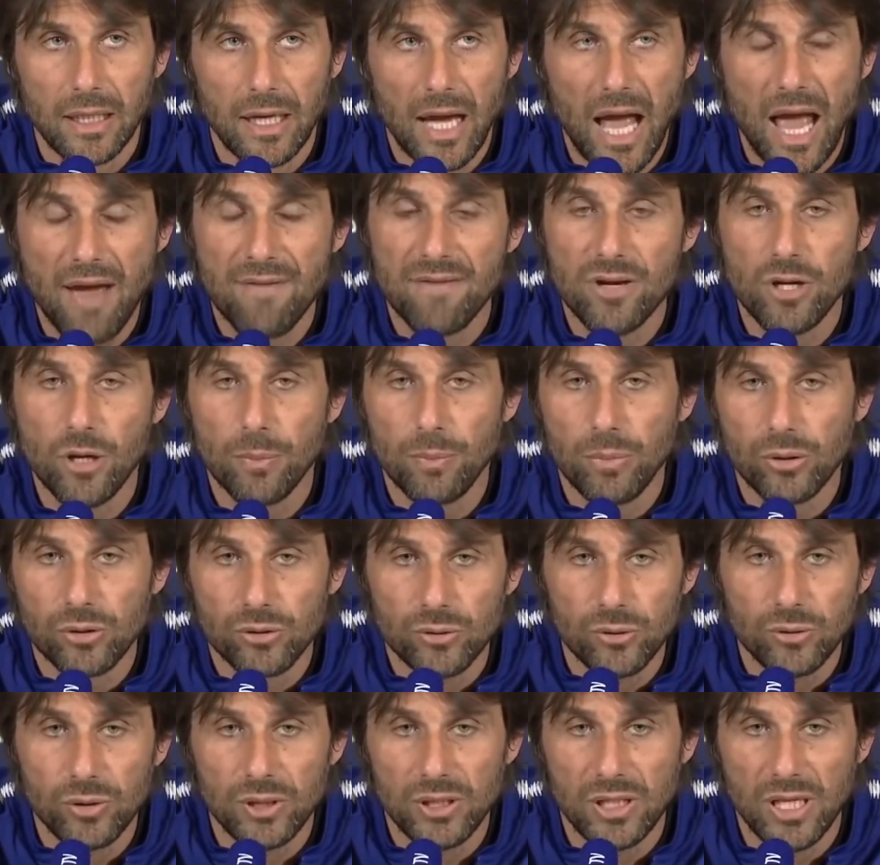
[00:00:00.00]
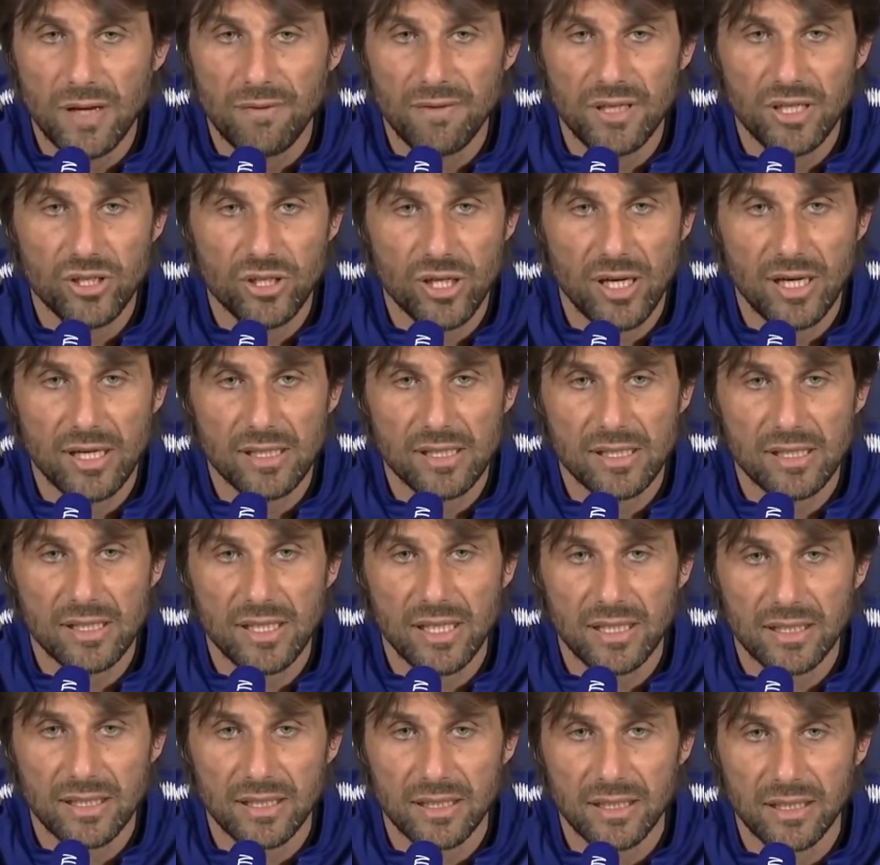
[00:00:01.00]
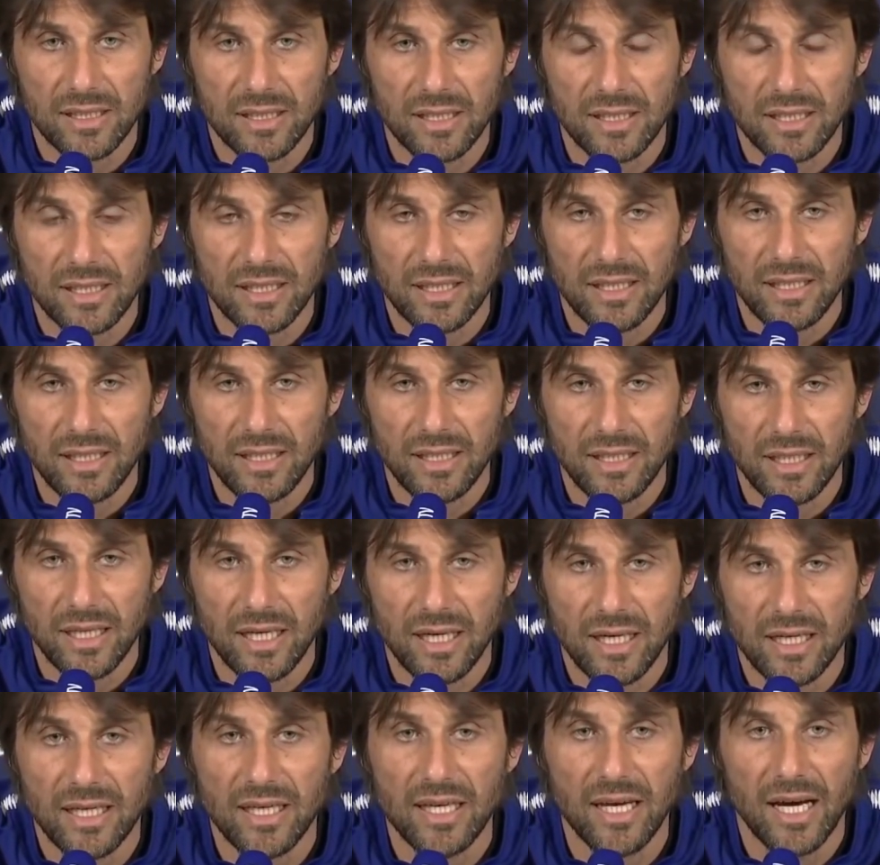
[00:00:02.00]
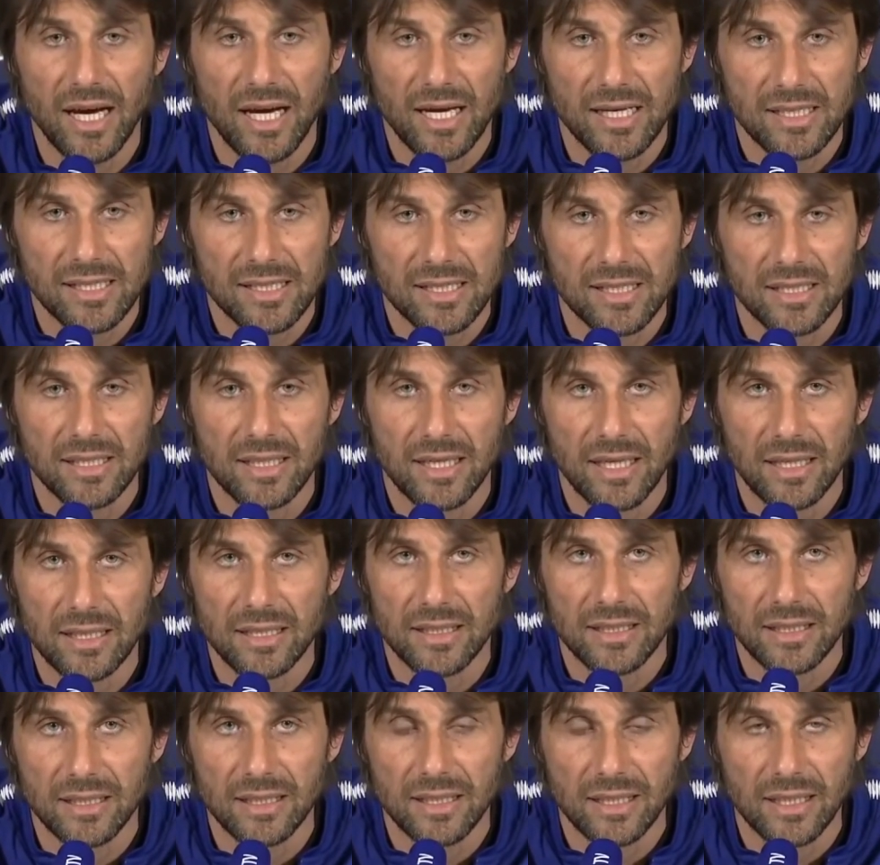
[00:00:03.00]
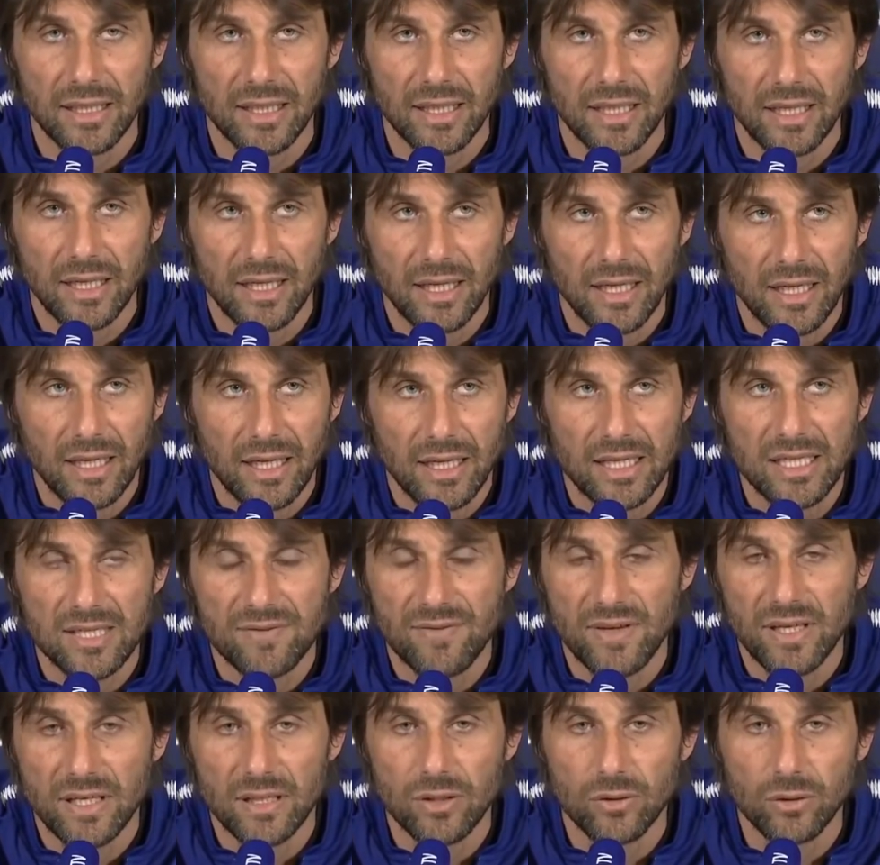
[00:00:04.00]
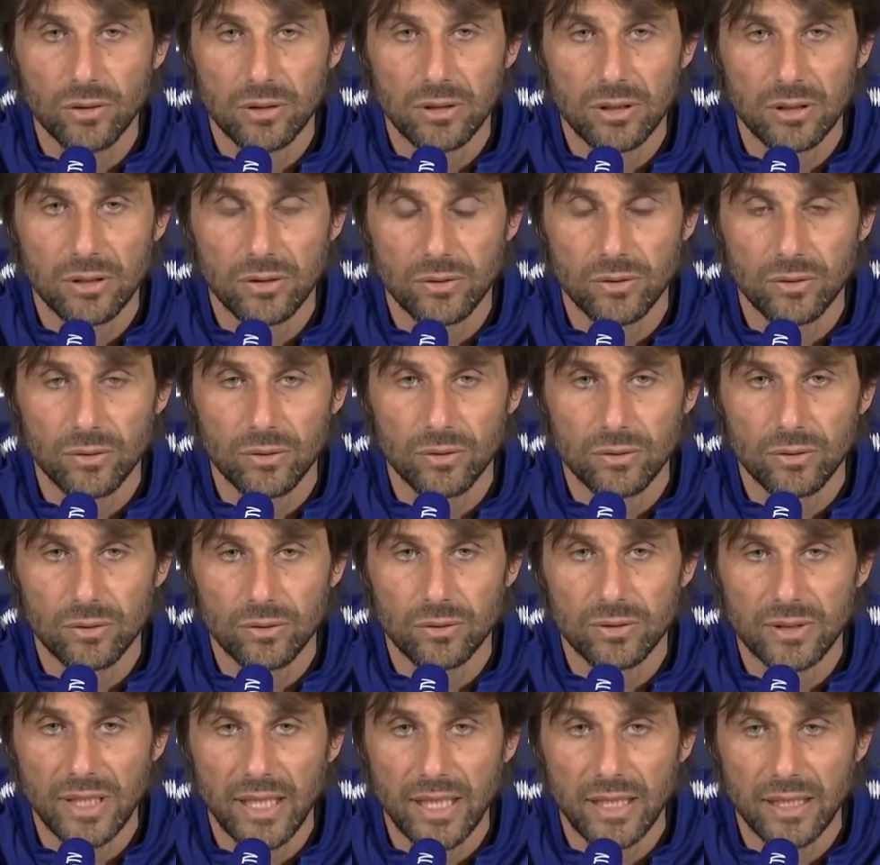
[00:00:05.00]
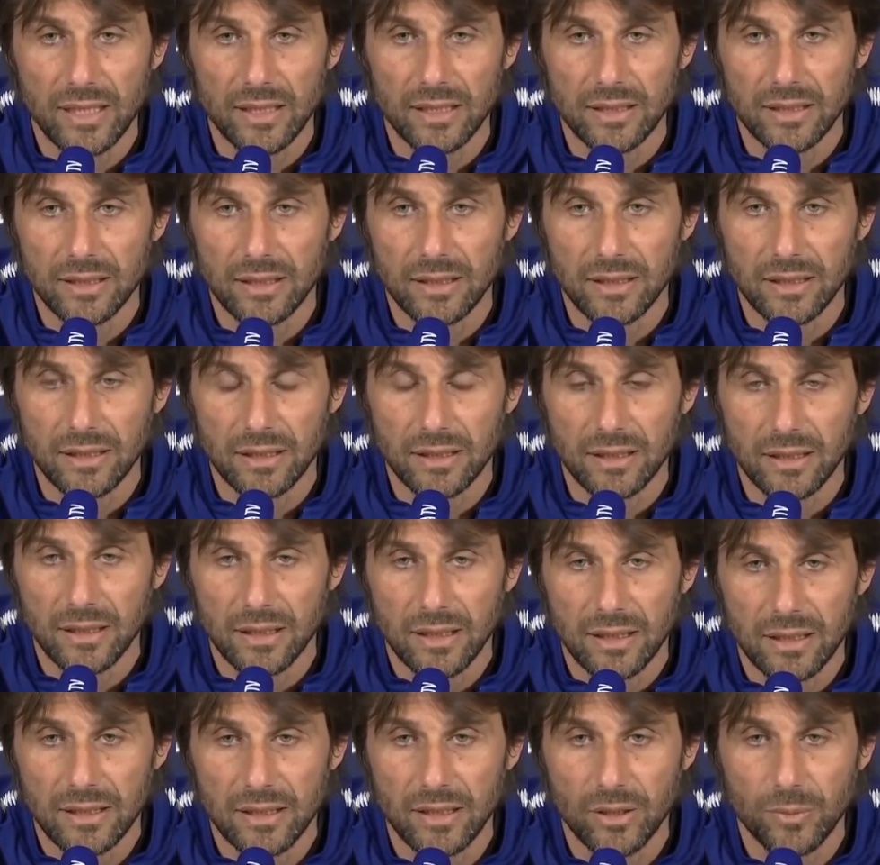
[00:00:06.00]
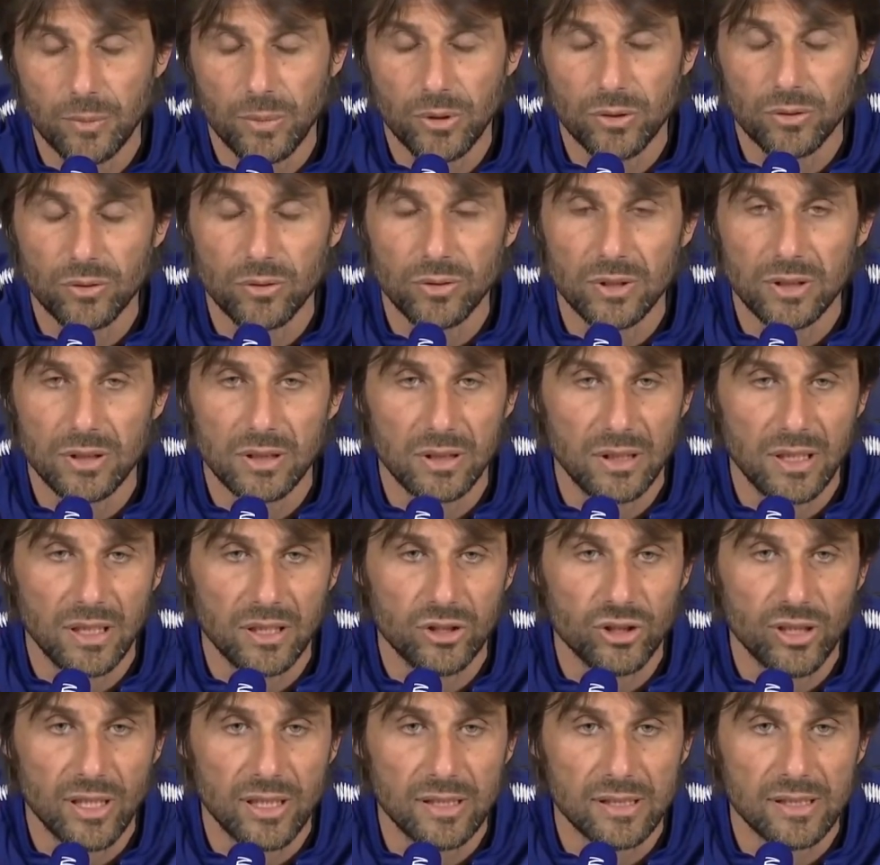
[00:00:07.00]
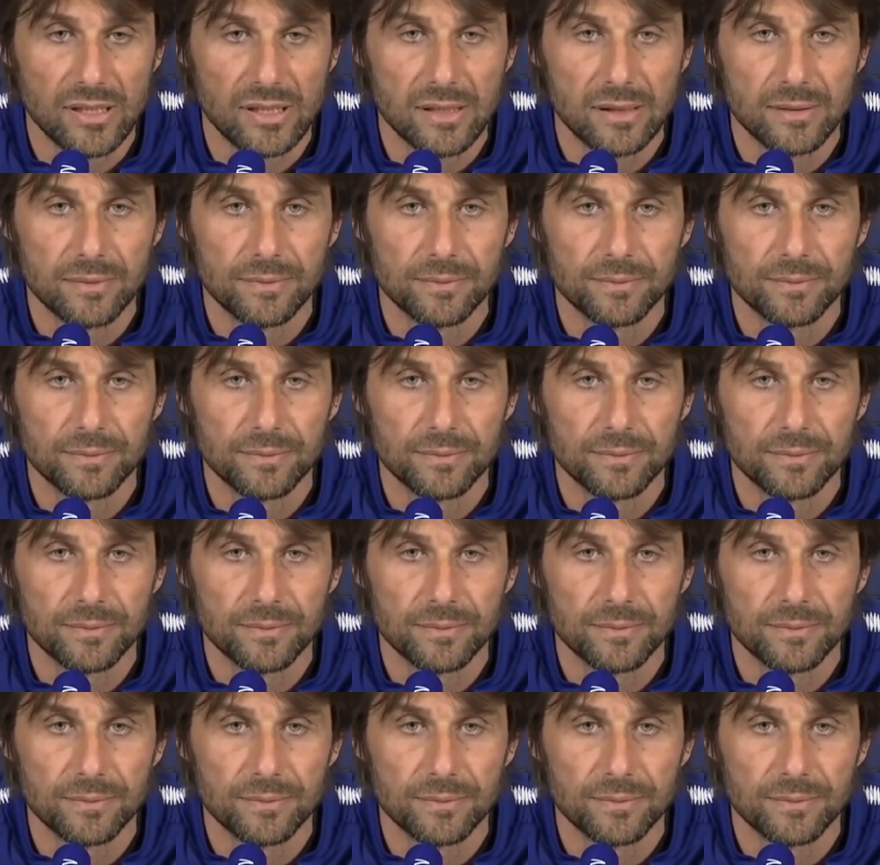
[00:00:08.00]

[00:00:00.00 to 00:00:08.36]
every opportunity, every chance that he has, and is very good to take the opportunity, the chance.